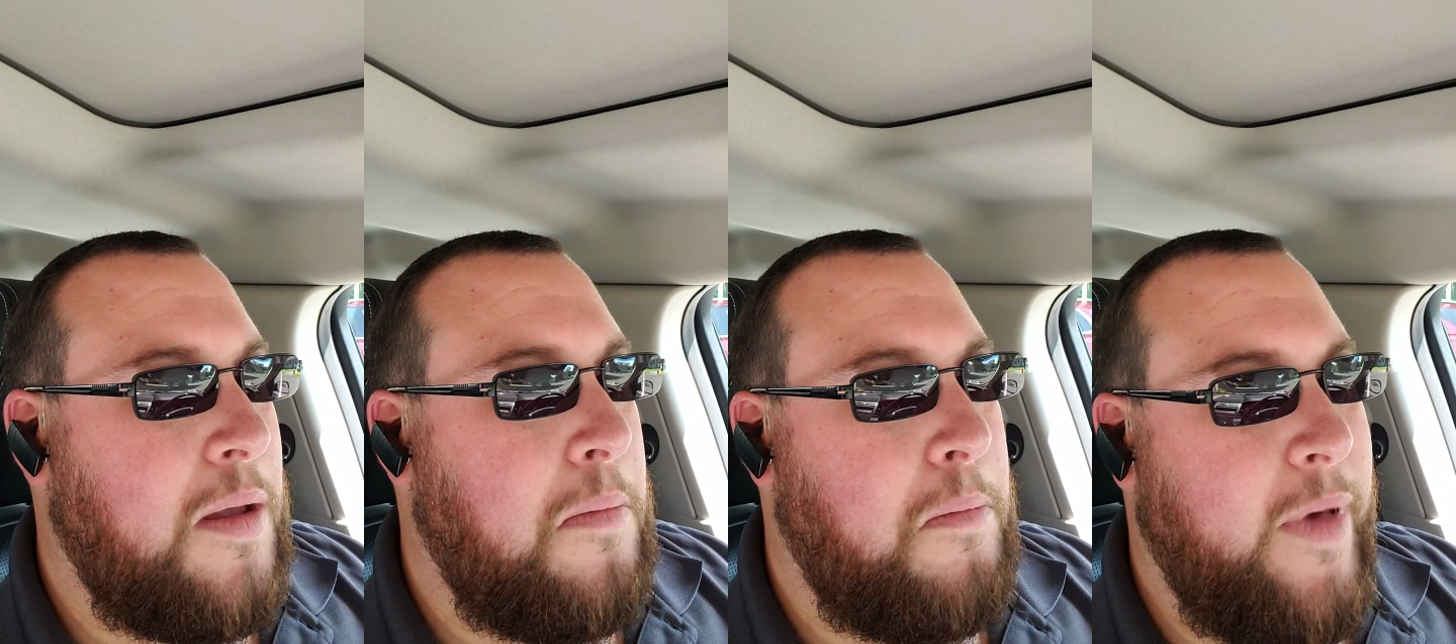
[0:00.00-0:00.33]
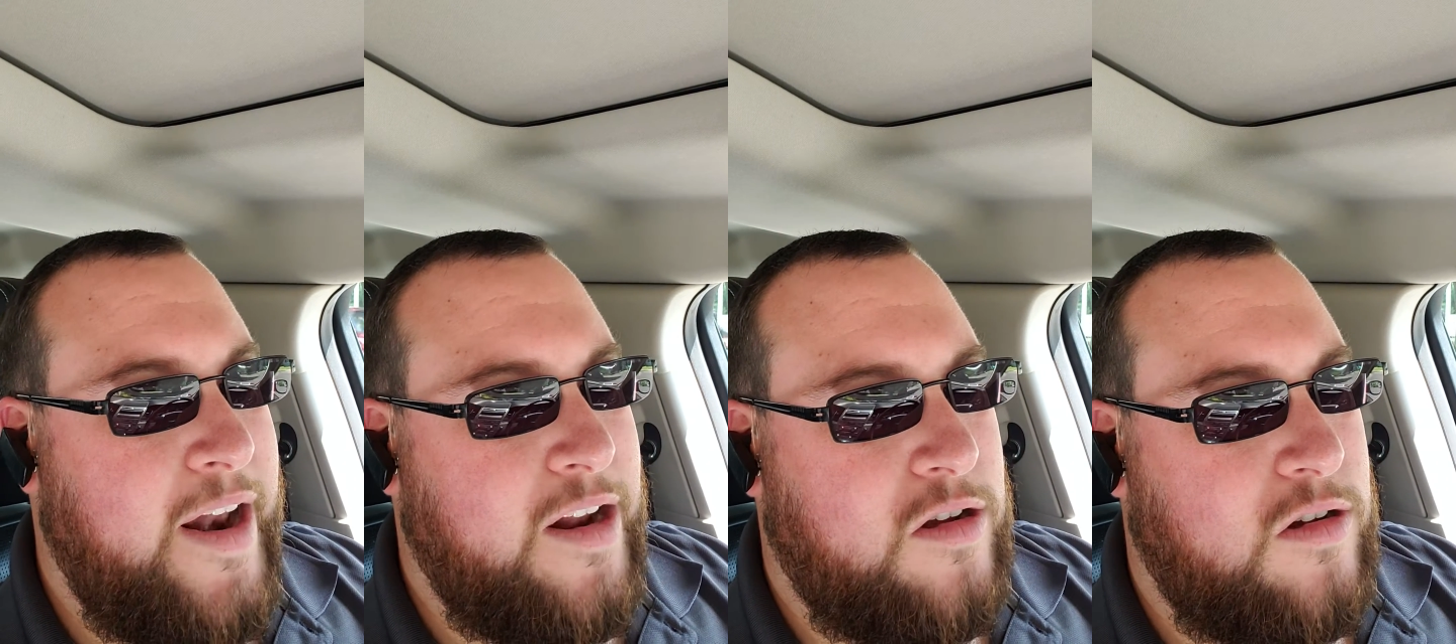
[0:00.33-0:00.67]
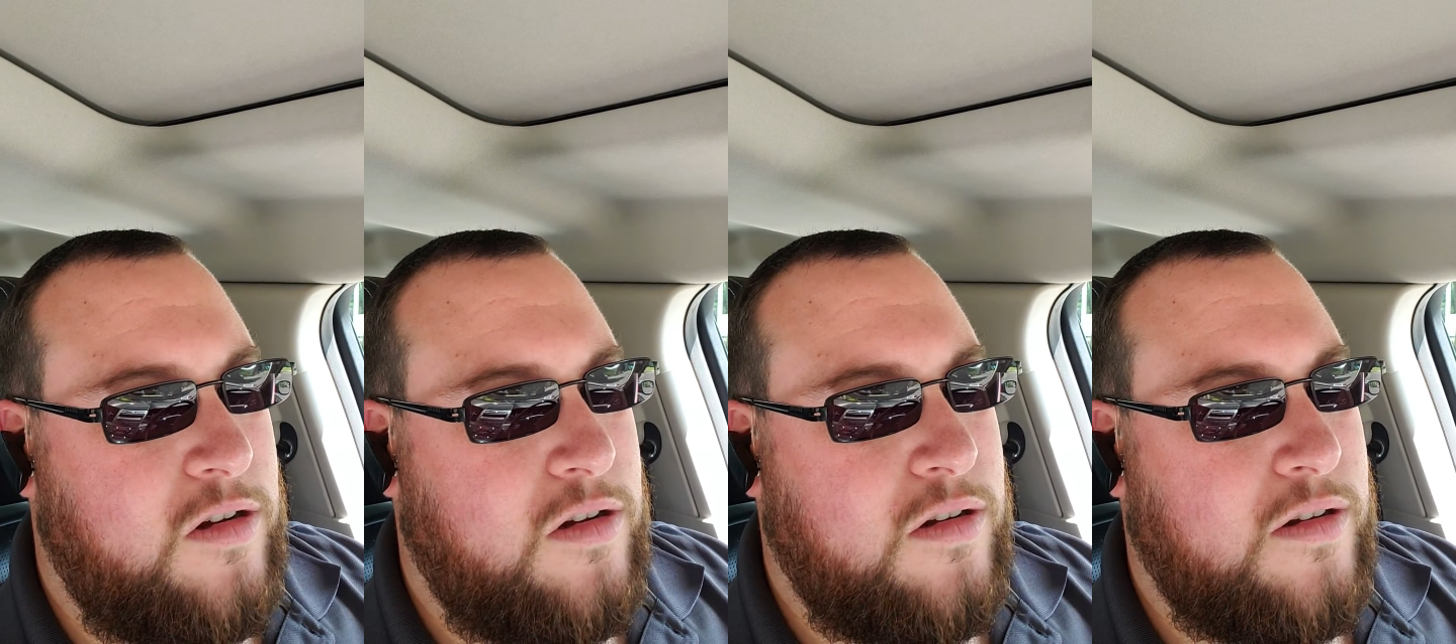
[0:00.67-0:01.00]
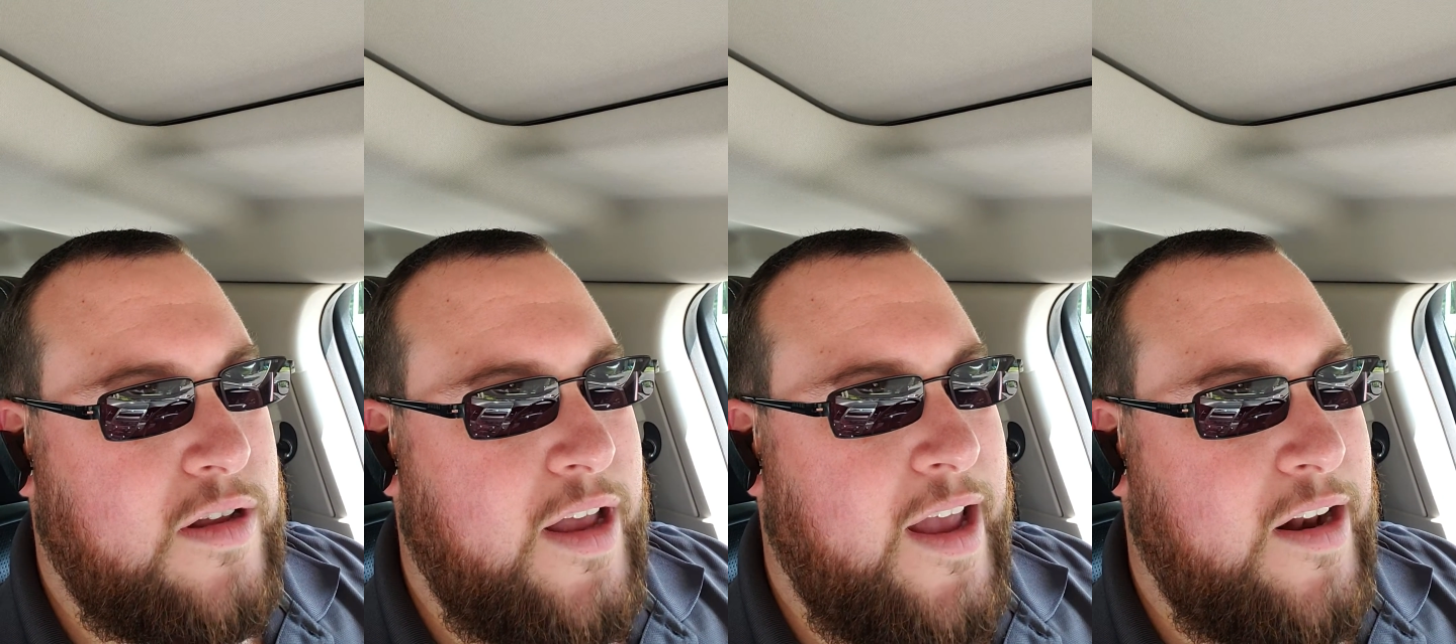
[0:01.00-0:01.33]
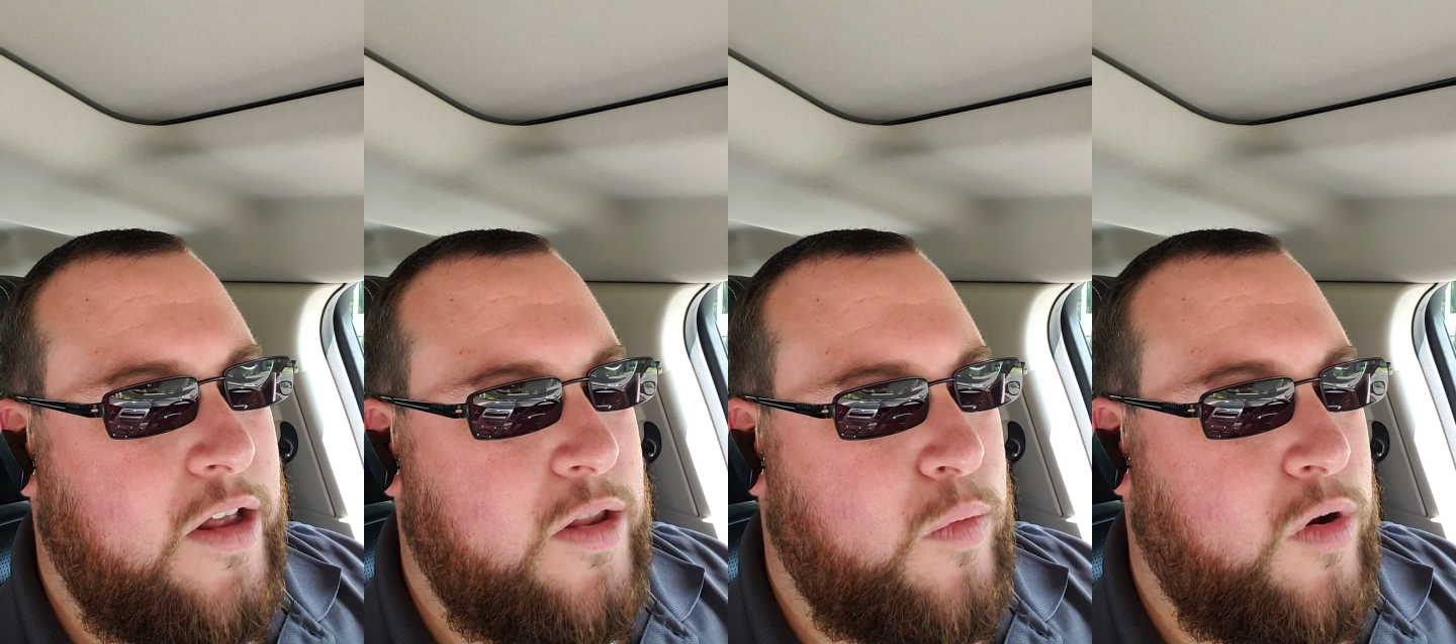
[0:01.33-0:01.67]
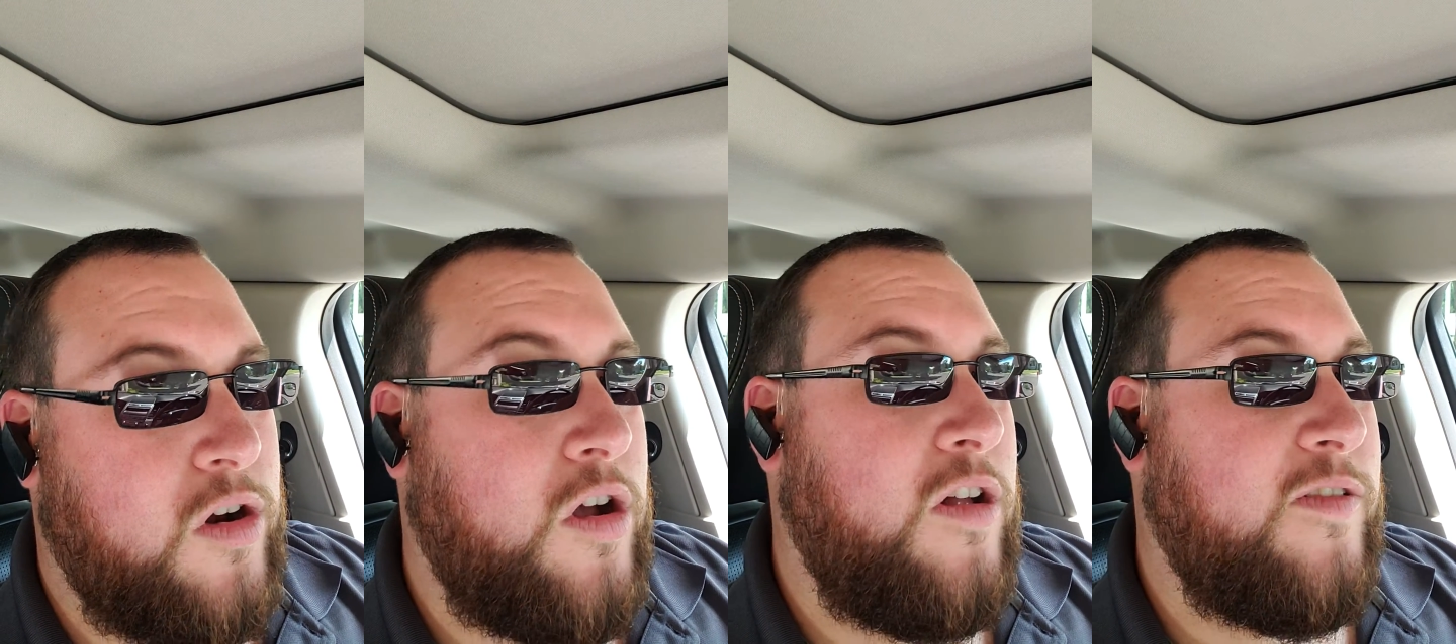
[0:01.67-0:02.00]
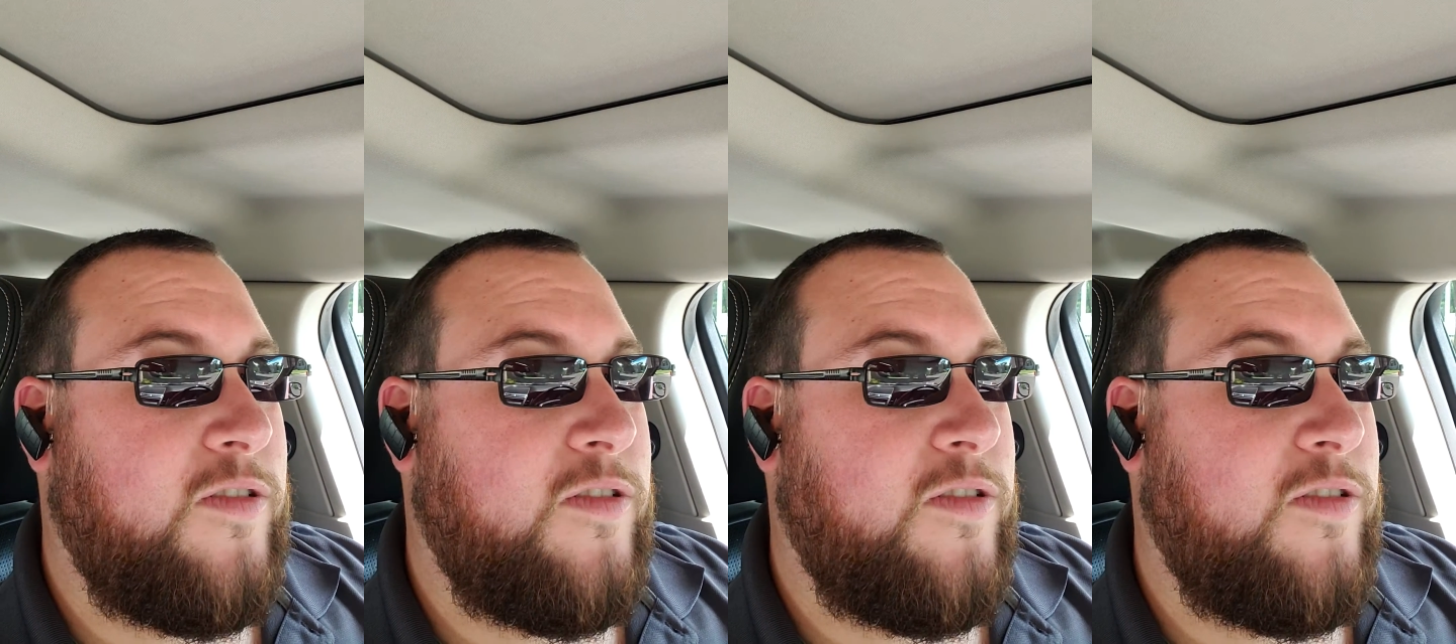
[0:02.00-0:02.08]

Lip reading: medical and other what are called